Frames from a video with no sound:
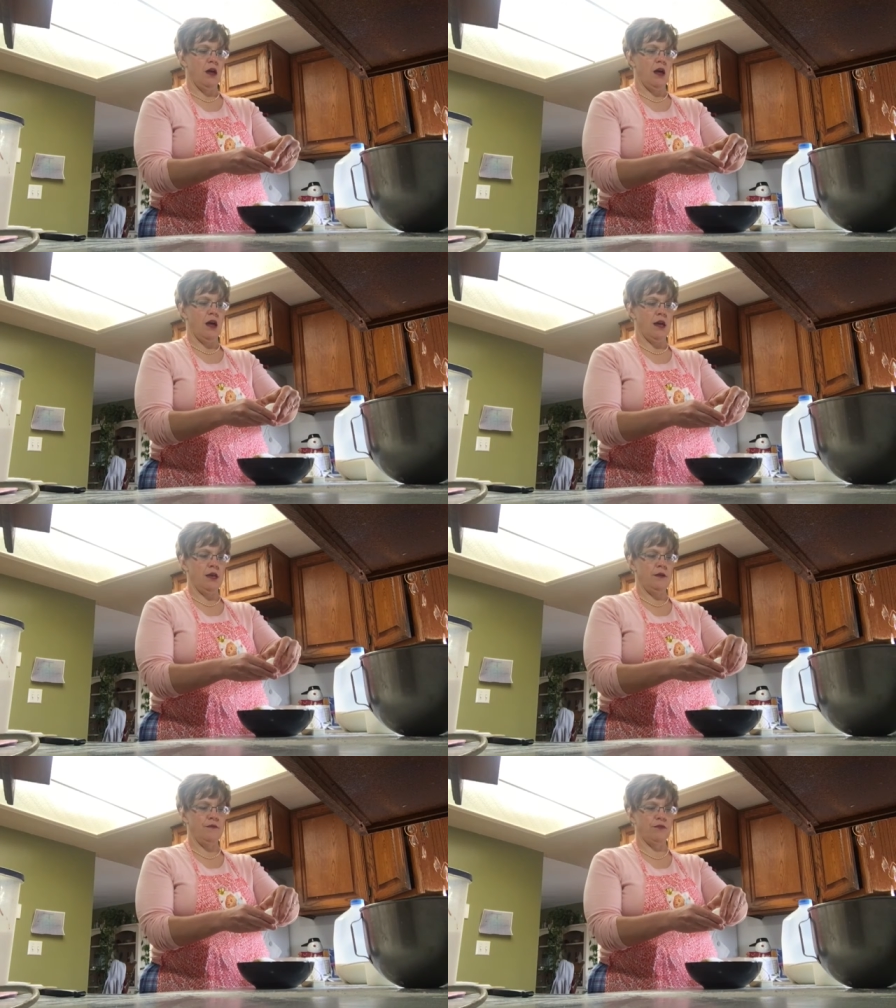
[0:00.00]

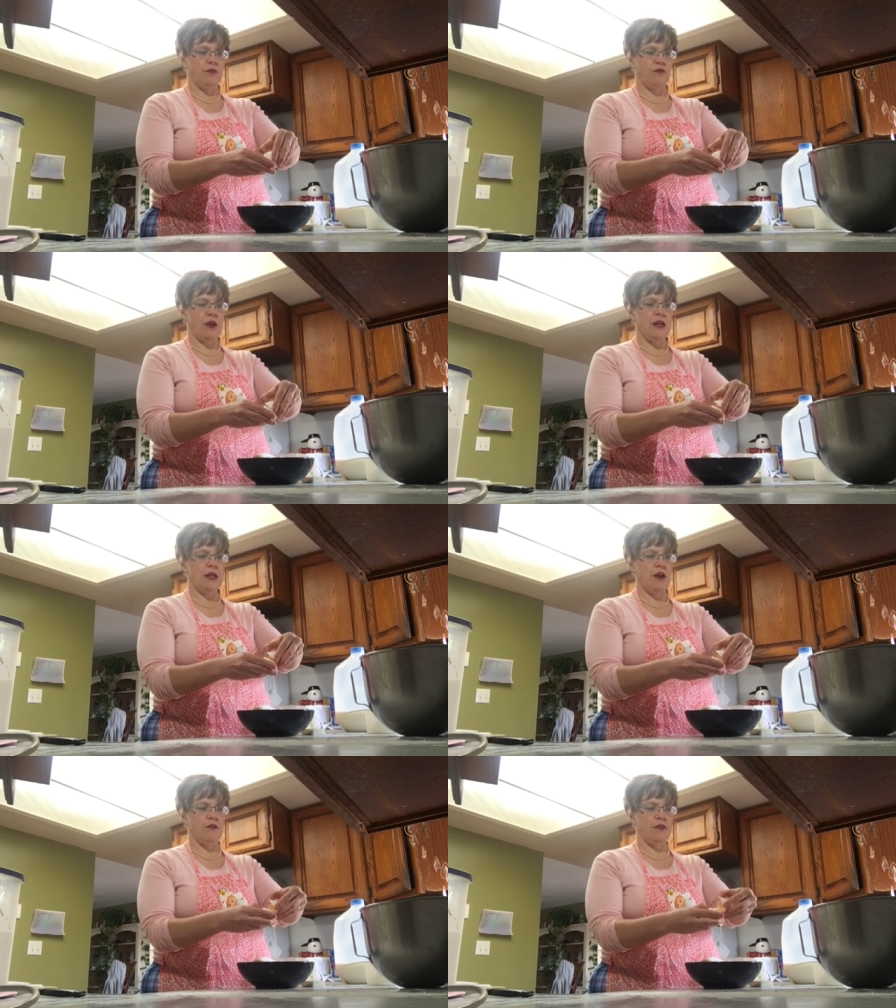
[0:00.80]
I very
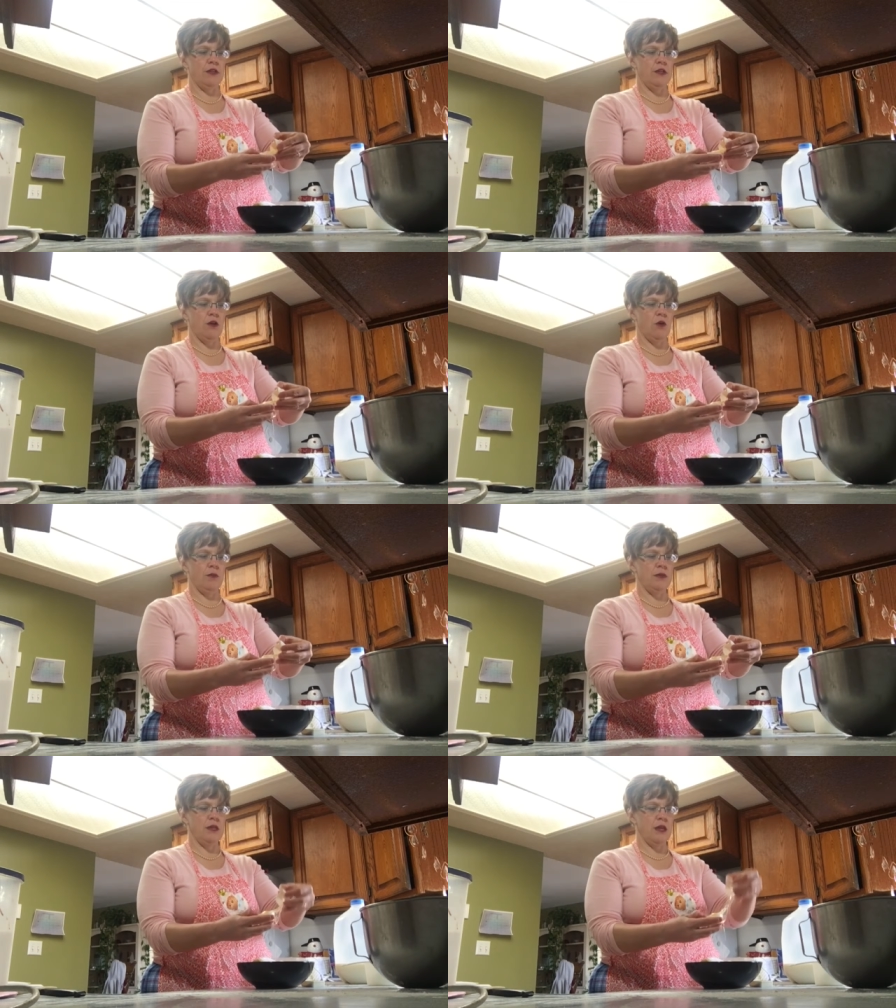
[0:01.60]
carefully
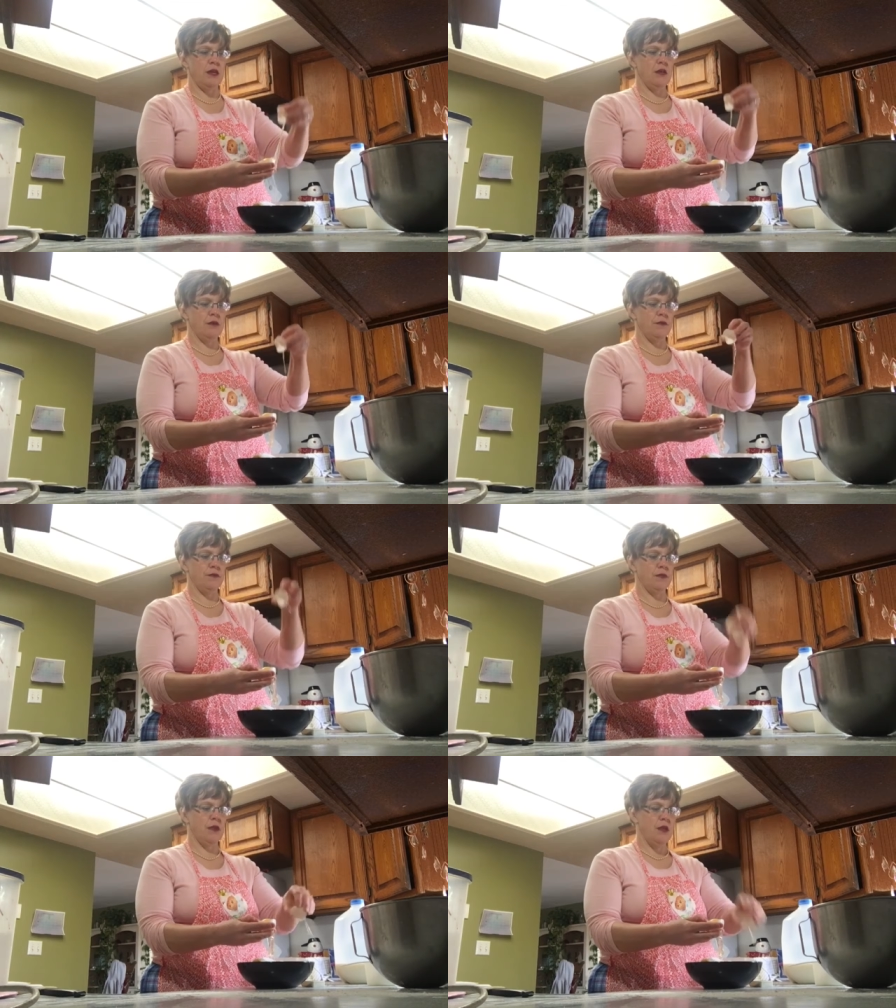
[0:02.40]
open the egg
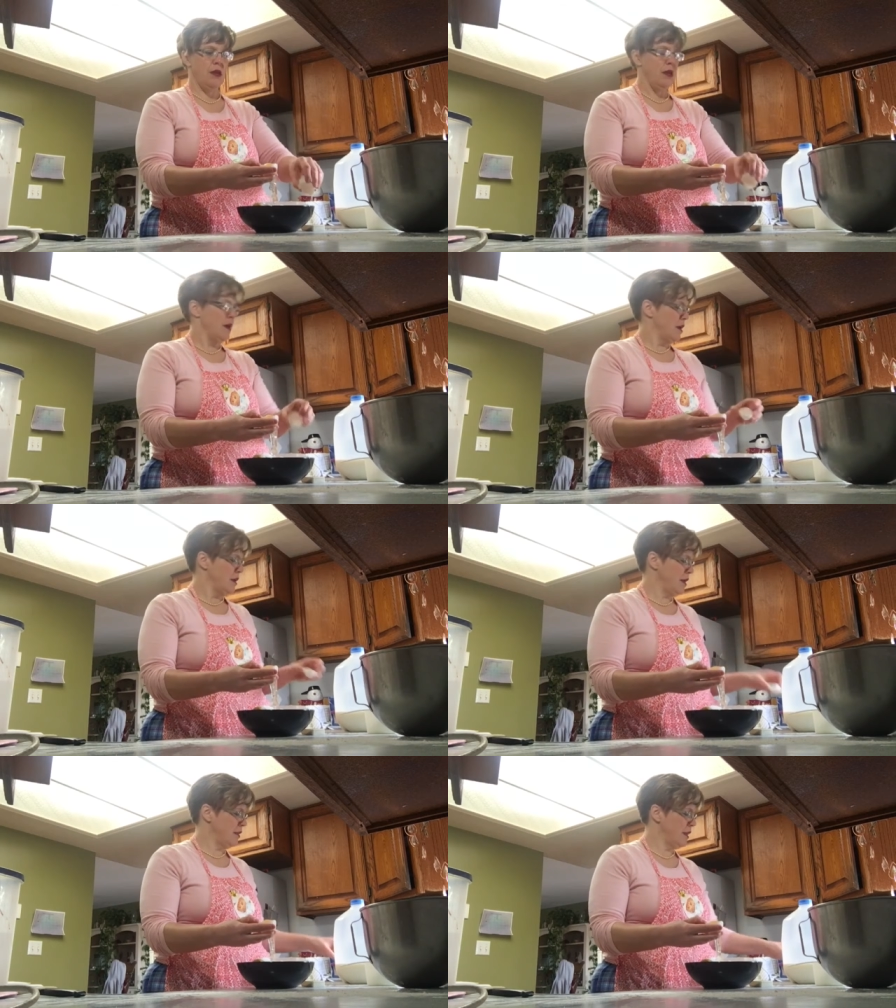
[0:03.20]
and
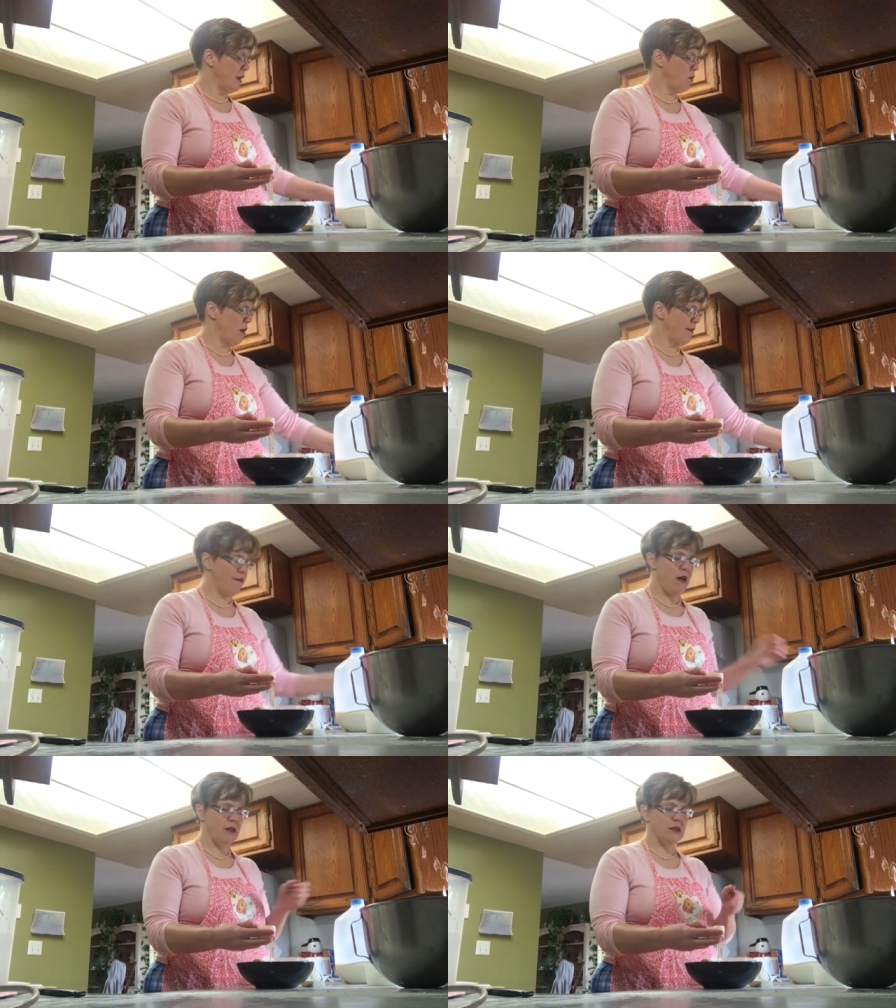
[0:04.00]
let the egg white
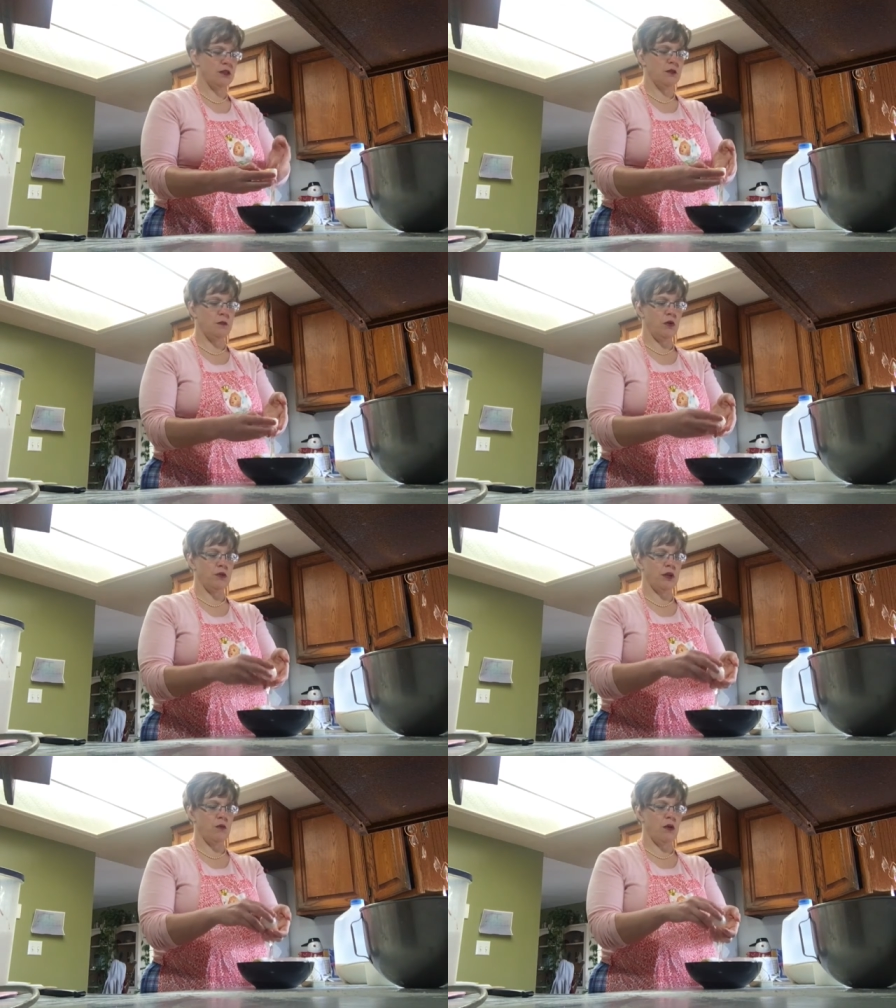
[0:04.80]
fall into the bowl
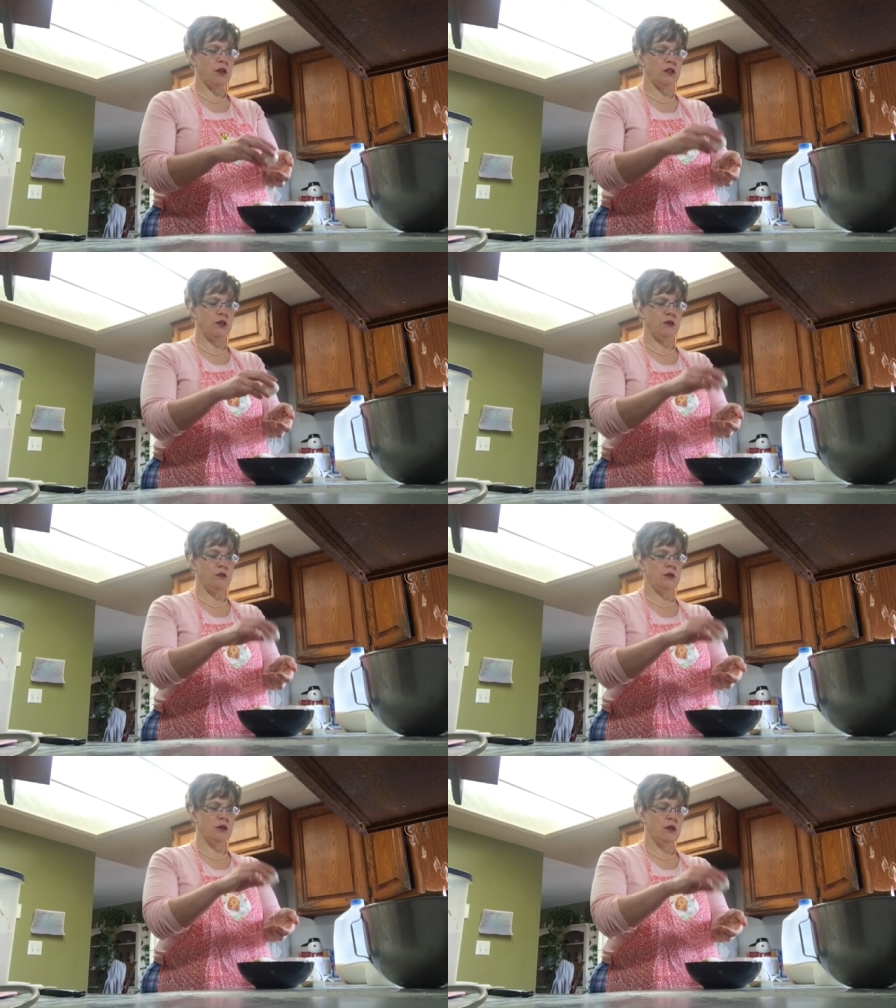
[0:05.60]
that I want it to,
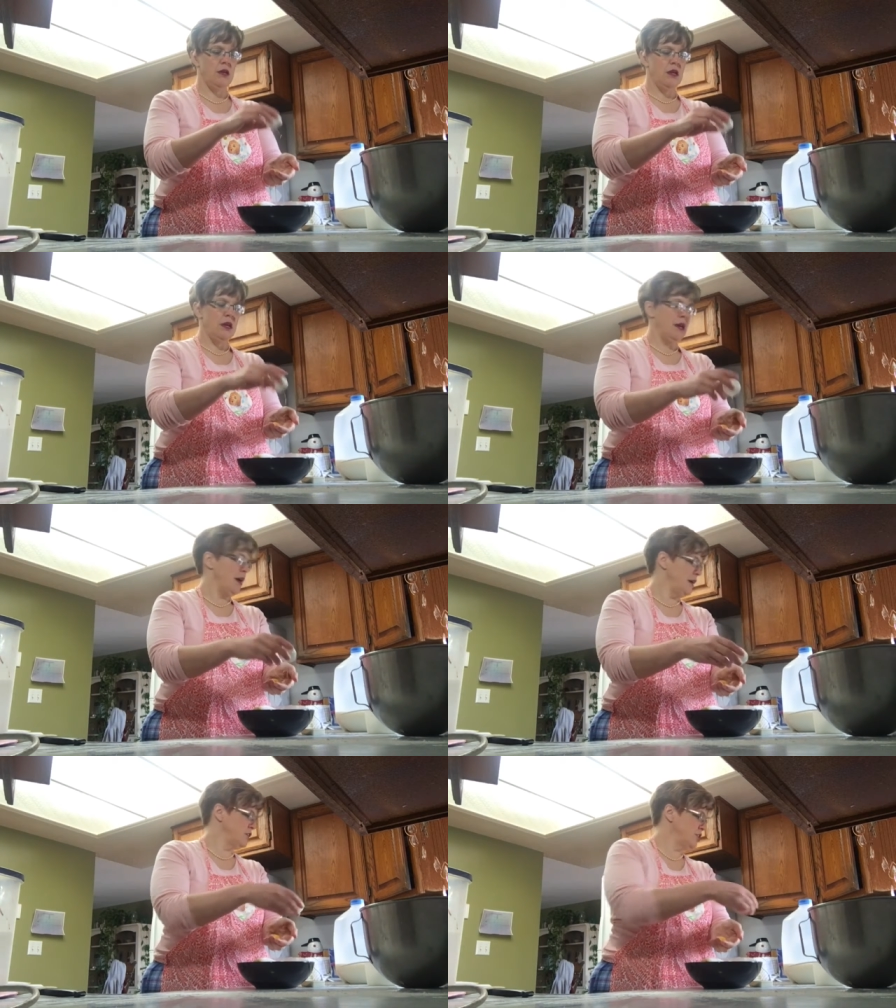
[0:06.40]

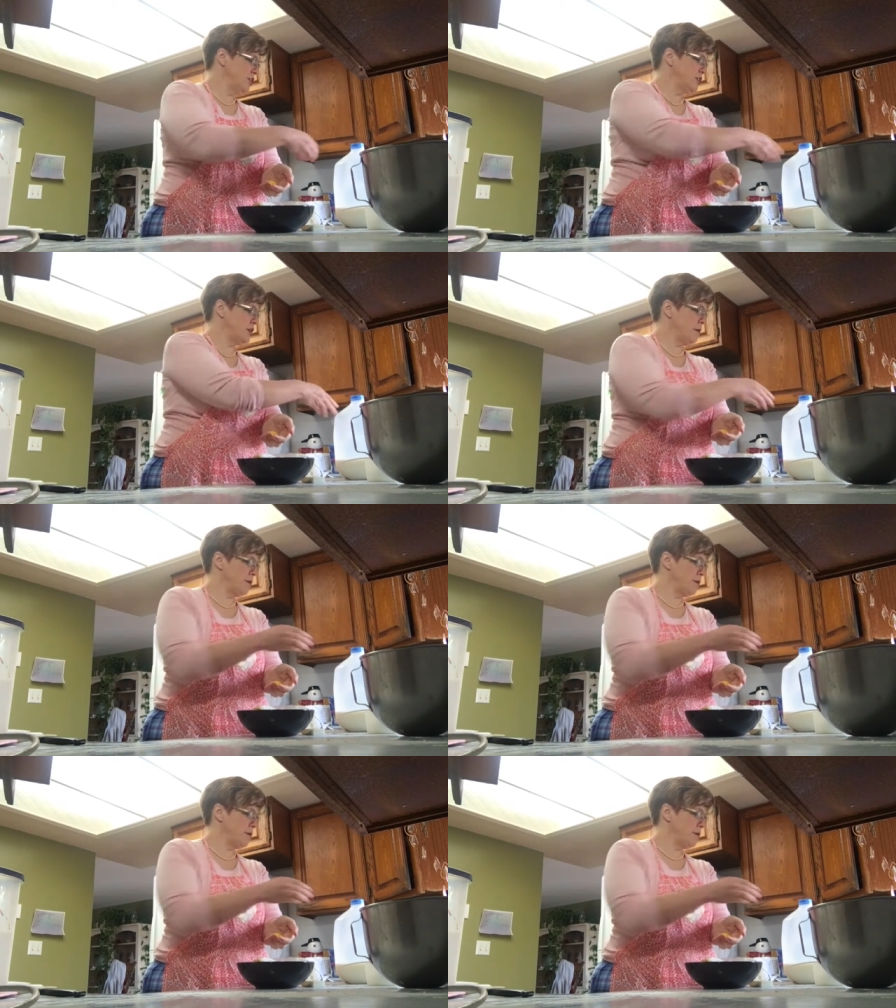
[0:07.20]
and just dump